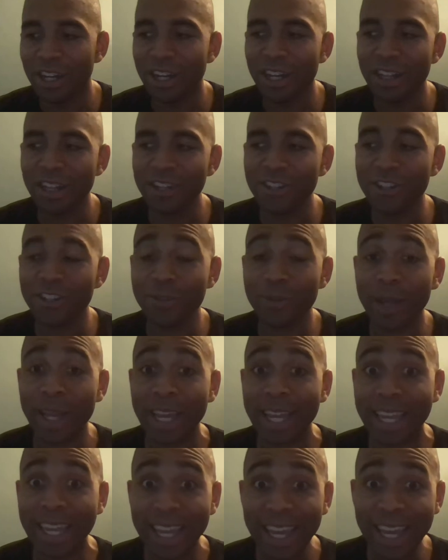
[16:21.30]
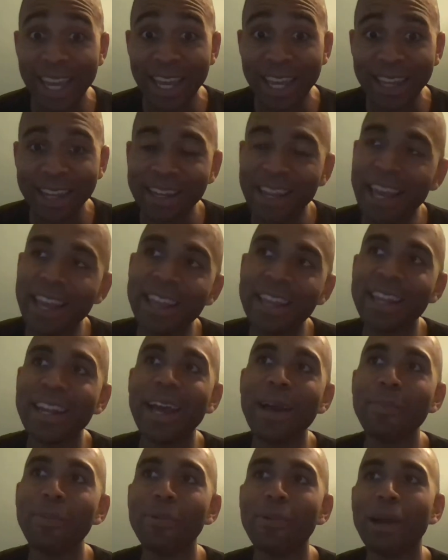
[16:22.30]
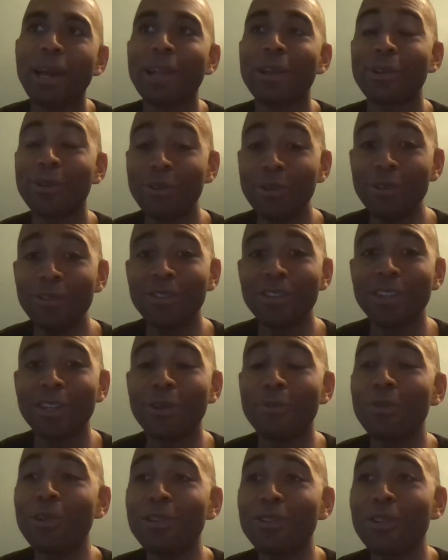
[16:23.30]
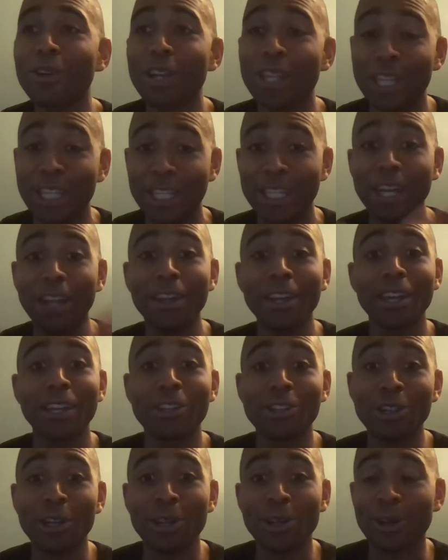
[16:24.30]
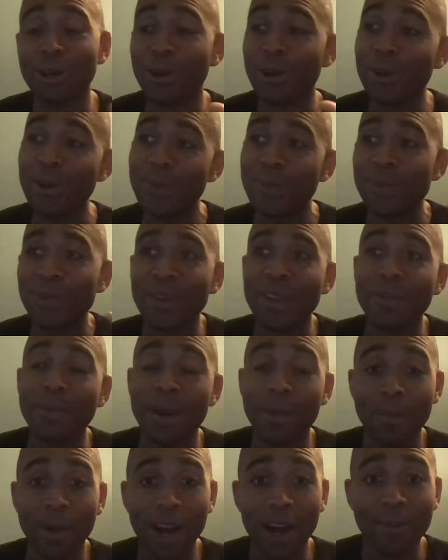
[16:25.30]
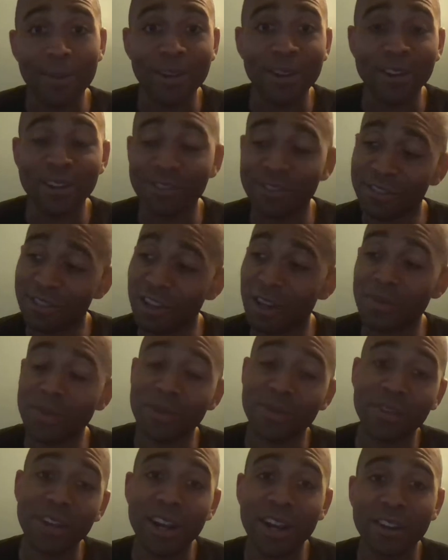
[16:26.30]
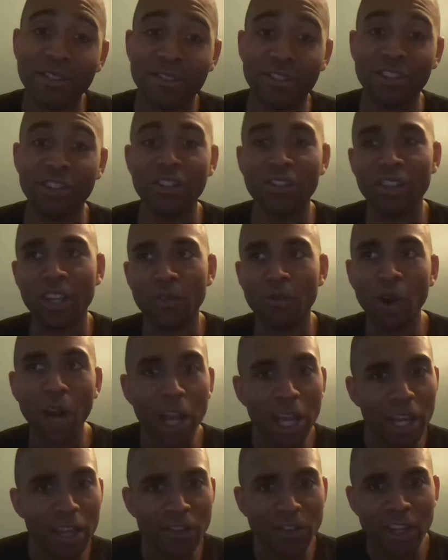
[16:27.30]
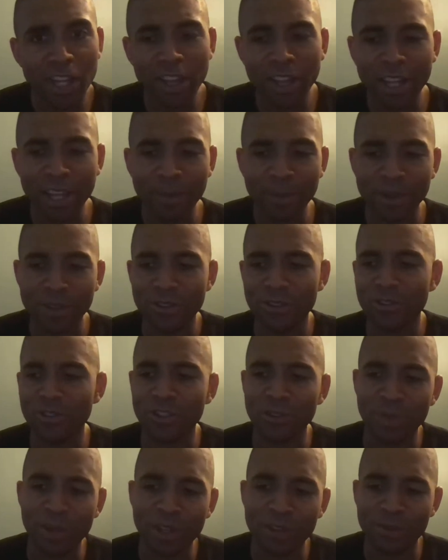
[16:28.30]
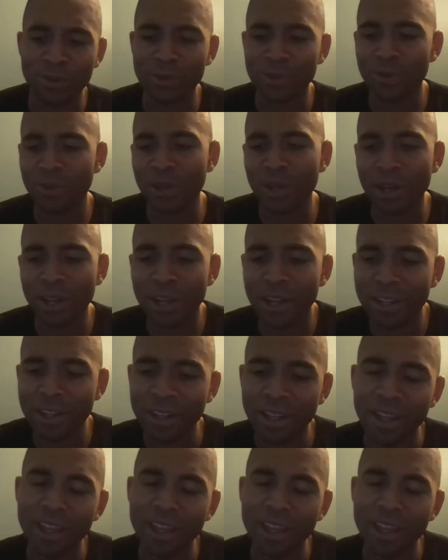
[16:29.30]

And then she comes back again, and then at that point, I lose it. We start yelling at each other. My mom hears this, comes upstairs, and she's like, why are you guys yelling? And my sister explains what's going on.